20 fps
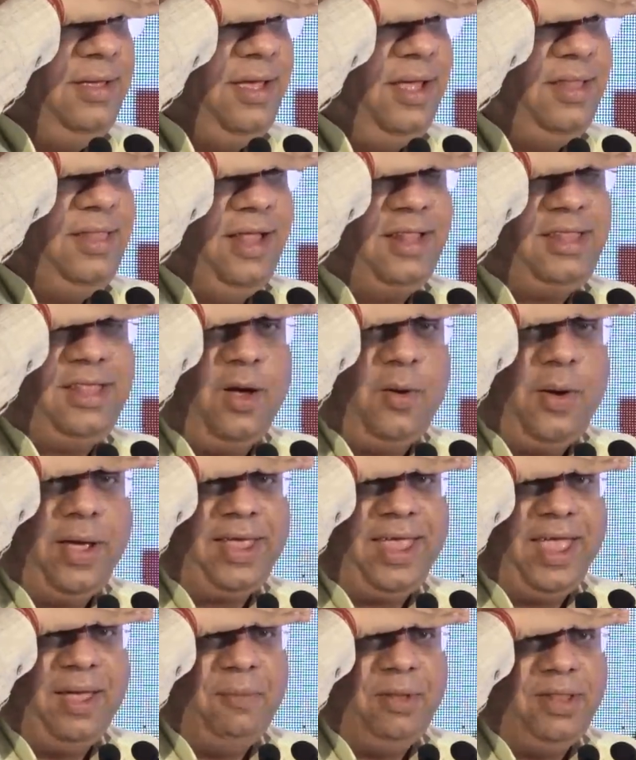That's how I
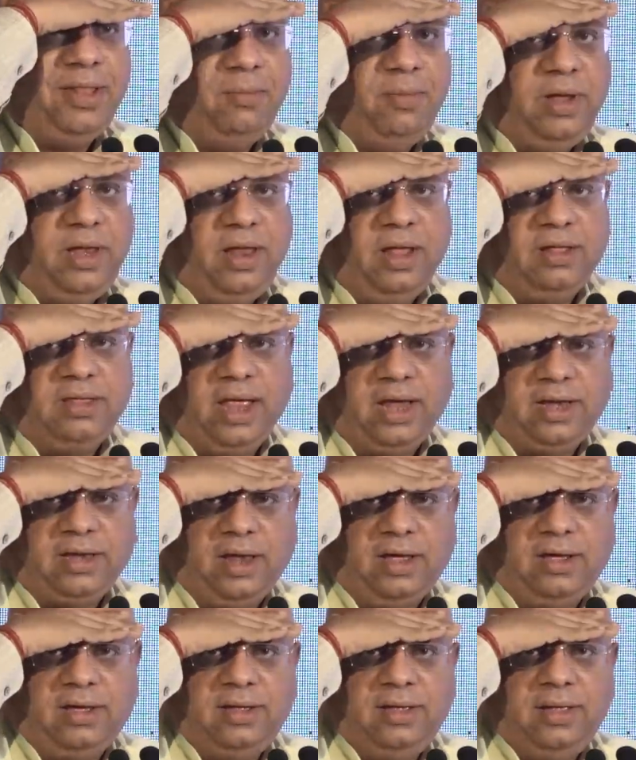came in the media
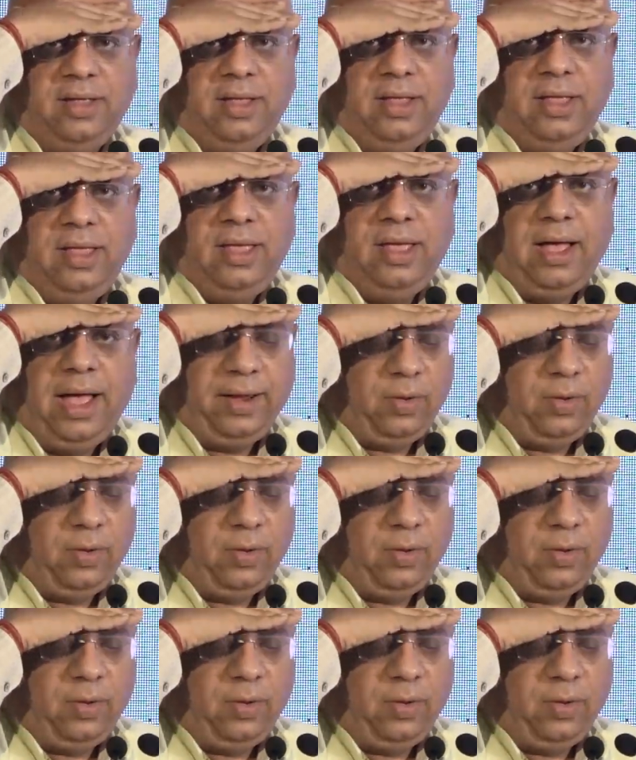sector. I